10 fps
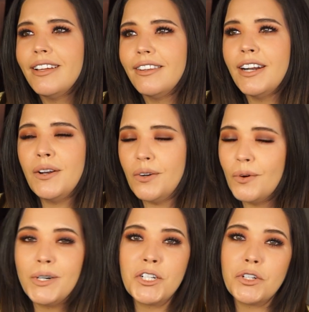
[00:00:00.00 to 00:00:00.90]
that
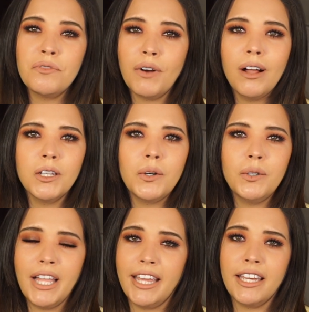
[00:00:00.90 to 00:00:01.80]
no one should follow.
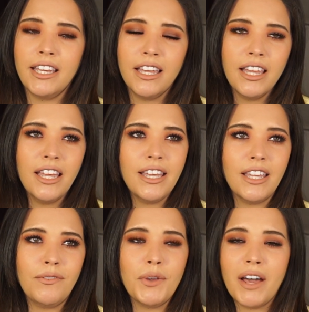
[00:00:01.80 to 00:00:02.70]
Like,
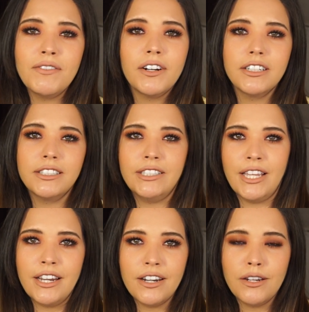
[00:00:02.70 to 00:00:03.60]
if you have dark
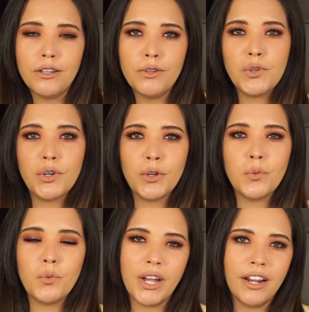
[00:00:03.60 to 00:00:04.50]
skin, you
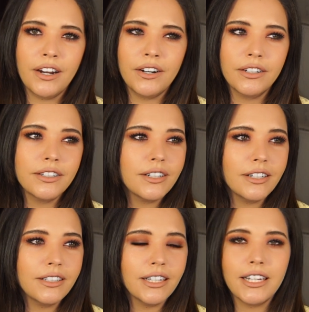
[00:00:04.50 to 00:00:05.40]
shouldn't wear
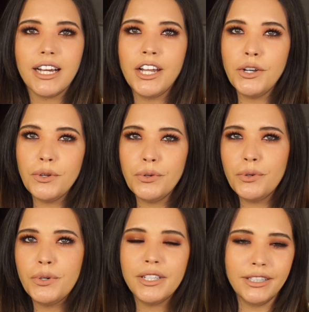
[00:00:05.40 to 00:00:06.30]
like a
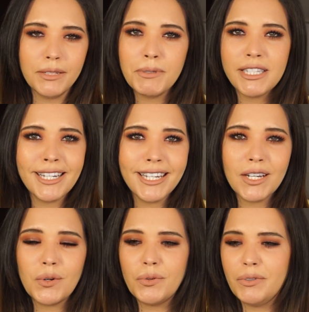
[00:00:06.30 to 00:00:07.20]
nude
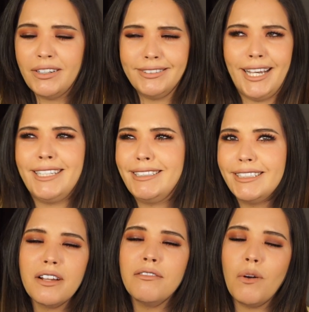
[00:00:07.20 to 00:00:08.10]
lipstick.
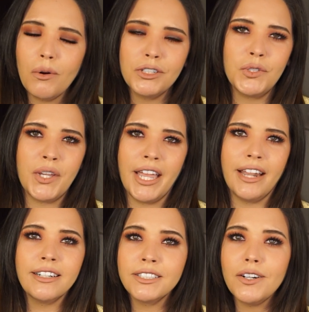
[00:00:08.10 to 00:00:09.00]
Of course you
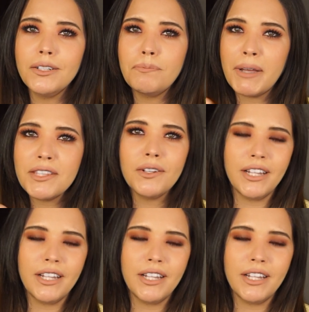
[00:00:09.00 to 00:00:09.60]
can. It's called pencil